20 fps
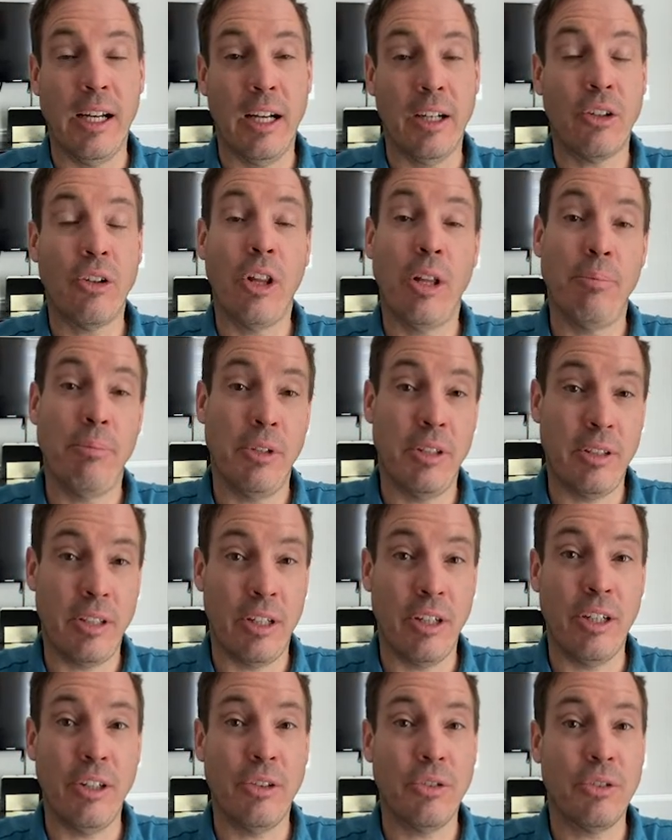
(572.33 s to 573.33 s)
Club
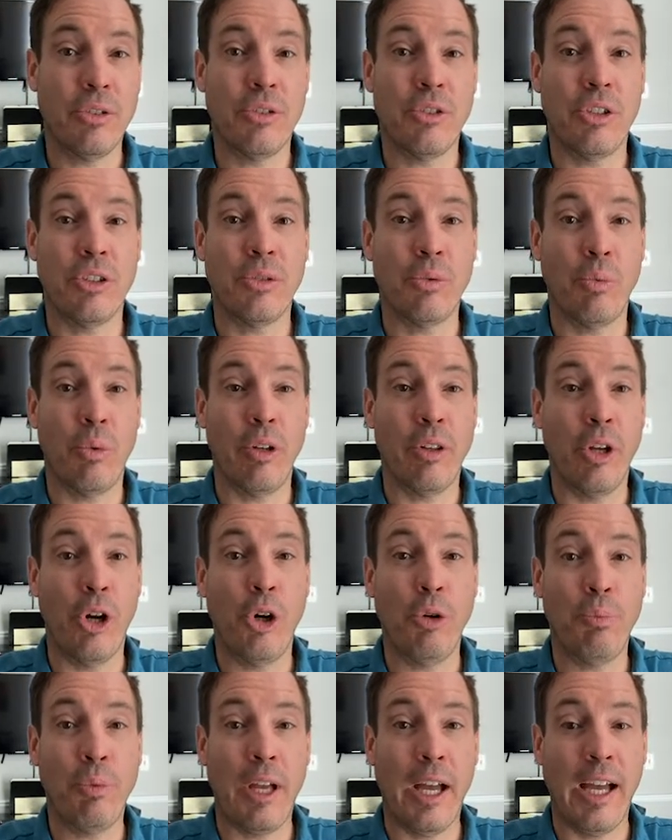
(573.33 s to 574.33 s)
materials, just where the
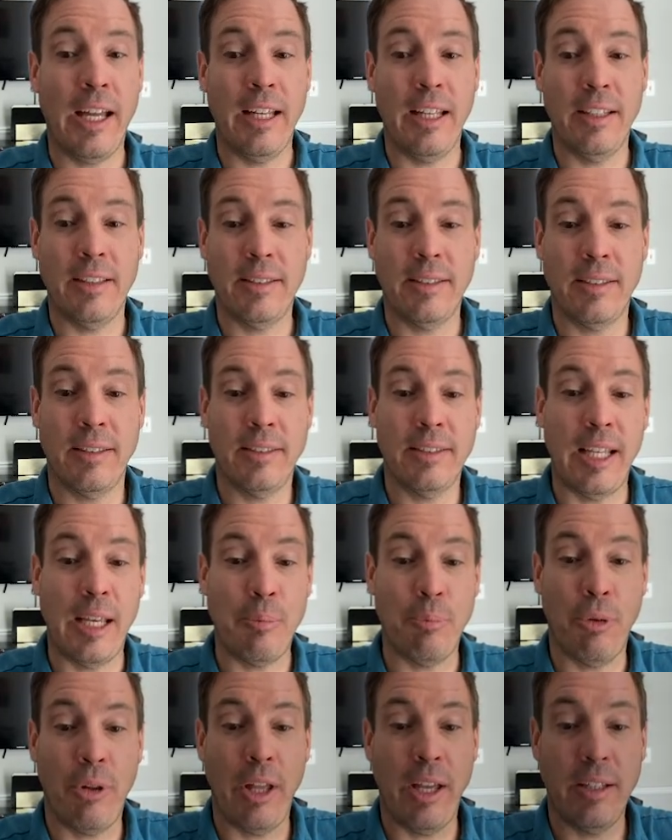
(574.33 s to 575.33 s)
Hope Guide is,
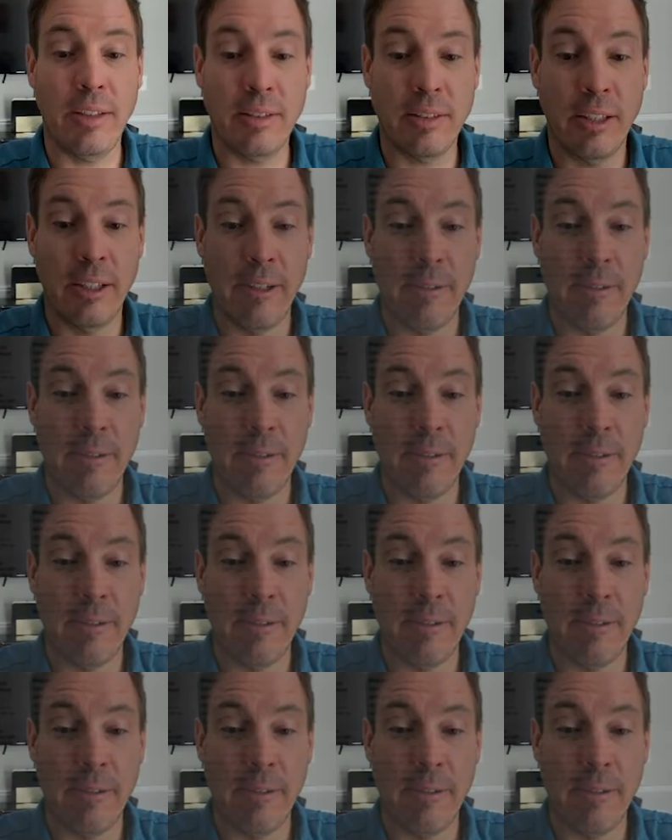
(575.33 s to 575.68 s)
same place.